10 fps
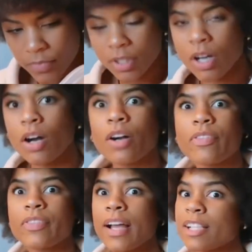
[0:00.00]
Oh,
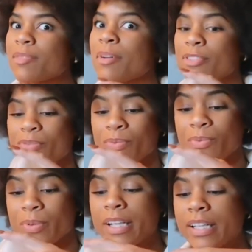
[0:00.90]
that smells
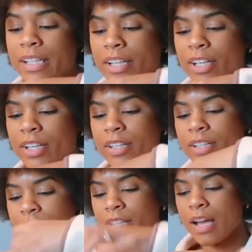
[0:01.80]
really good.
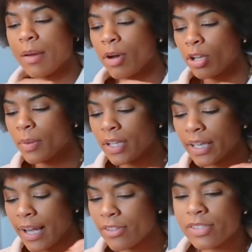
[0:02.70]
I'm all about
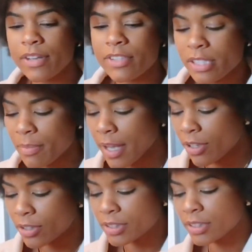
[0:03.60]
like how stuff
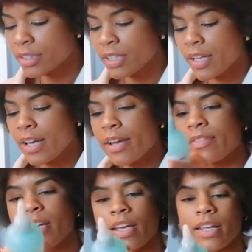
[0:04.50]
smells.
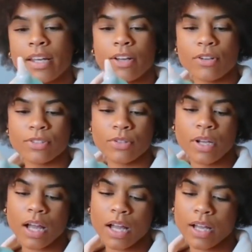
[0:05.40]
And then I also
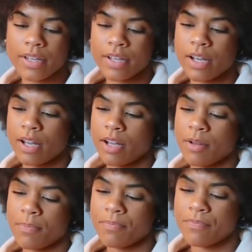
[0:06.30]
got
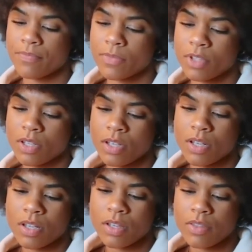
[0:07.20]
um,
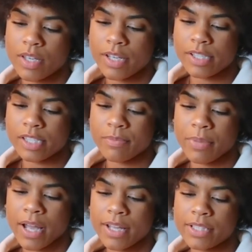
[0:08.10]
this
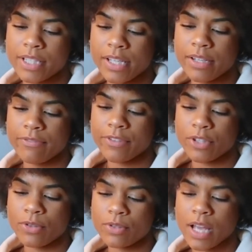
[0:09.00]
biotin
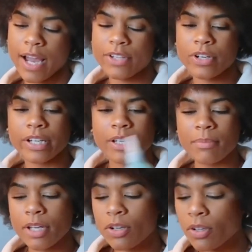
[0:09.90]
infused hydrating
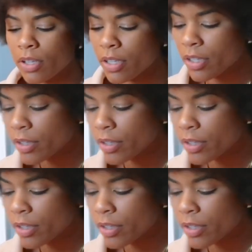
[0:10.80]
milk.